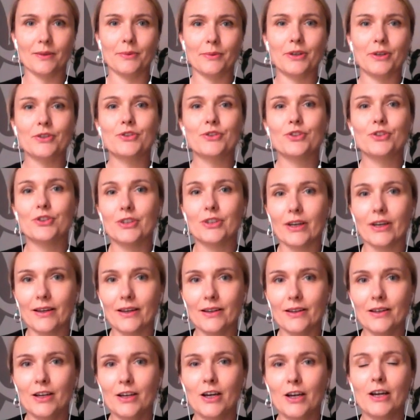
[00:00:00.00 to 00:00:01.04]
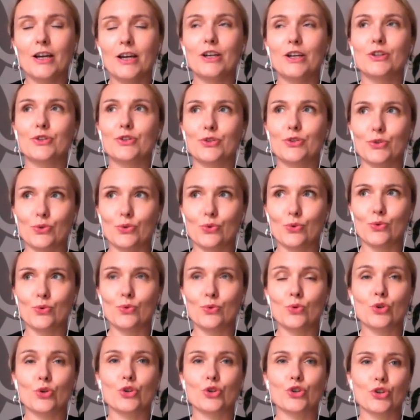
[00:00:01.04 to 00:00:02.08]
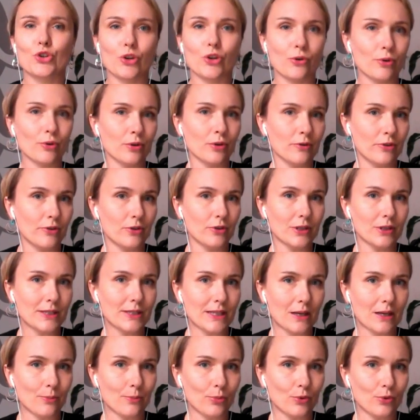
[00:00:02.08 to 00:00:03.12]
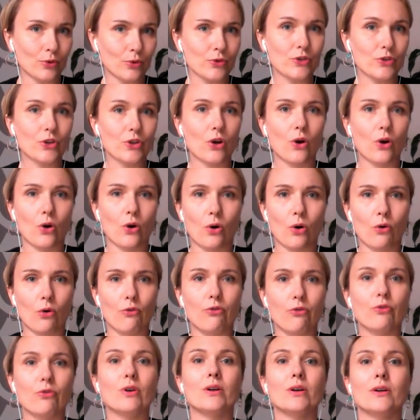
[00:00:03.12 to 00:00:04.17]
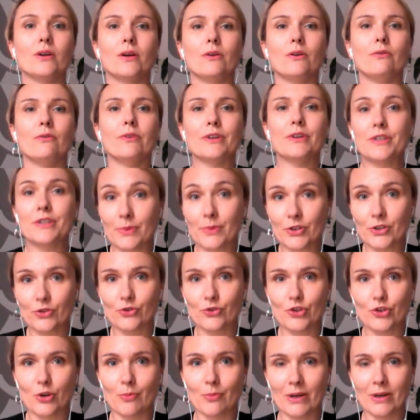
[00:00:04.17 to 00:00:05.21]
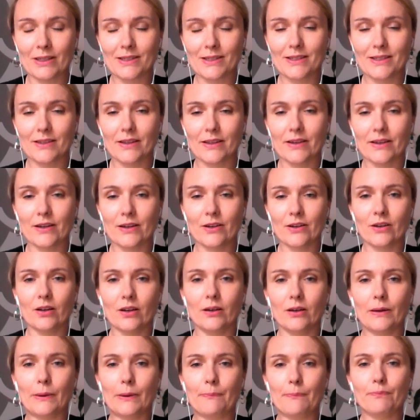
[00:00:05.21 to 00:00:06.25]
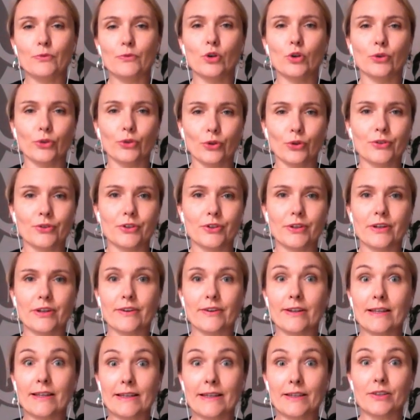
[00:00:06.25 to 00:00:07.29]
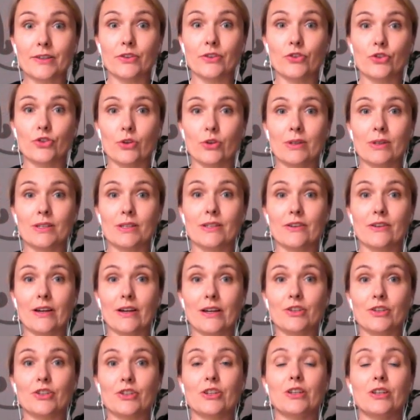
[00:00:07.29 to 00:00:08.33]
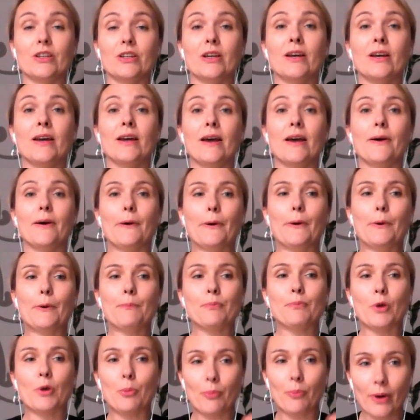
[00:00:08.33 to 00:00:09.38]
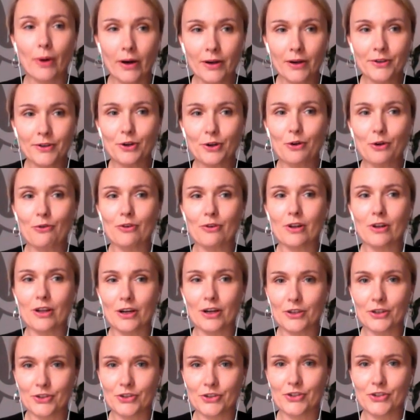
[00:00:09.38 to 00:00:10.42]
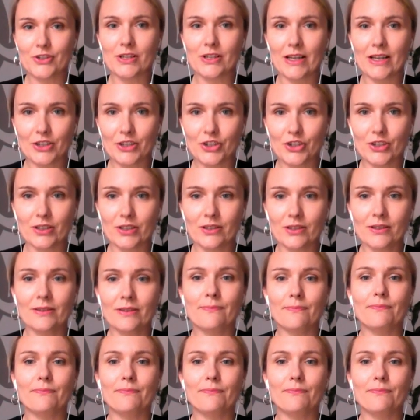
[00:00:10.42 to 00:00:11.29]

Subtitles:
here today to show you a few examples of very special job ads. They're not ordinary LinkedIn job ads, they're actually a part of a larger selection,